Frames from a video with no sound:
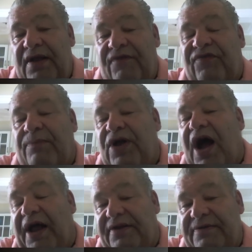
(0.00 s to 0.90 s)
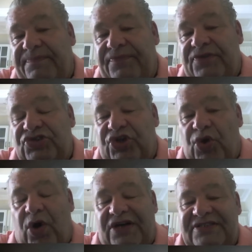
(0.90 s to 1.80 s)
from God. So
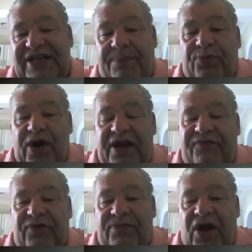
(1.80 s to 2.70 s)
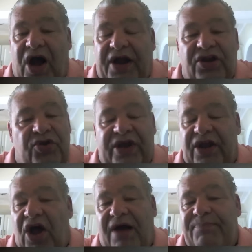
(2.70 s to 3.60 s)
you are separated from God. You
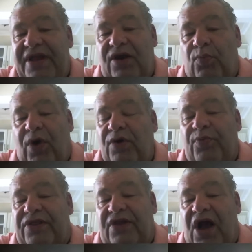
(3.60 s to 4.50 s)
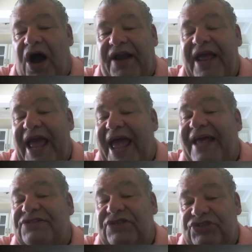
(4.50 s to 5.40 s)
cannot be at one with God
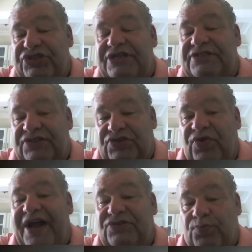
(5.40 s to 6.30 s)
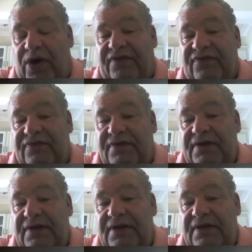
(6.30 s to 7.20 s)
as Jesus Christ was.
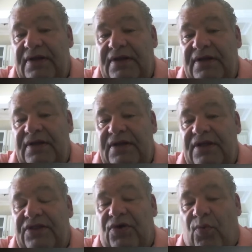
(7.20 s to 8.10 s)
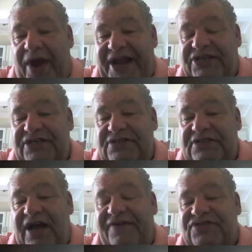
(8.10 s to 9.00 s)
The
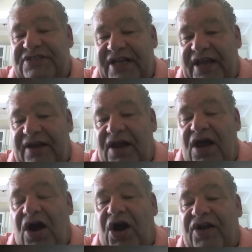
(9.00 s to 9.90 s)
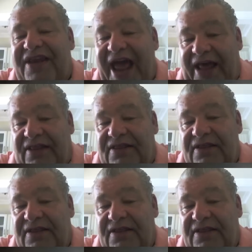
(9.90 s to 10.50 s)
wages of sin are death.